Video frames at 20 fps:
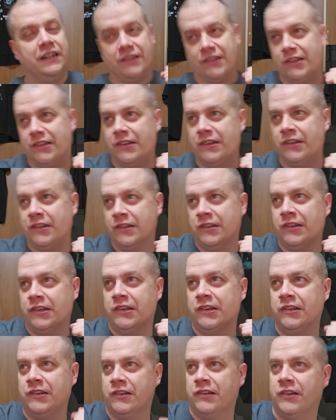
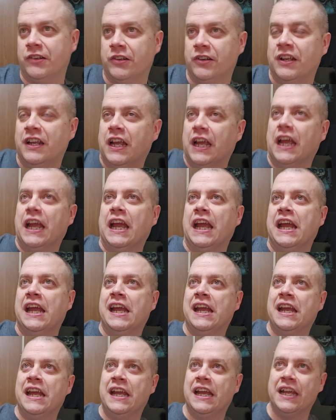
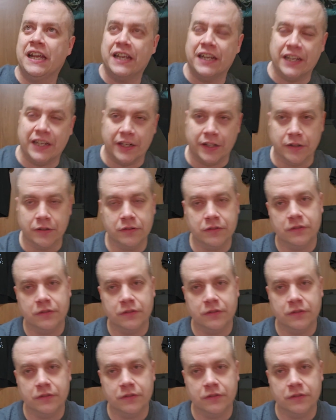Hey.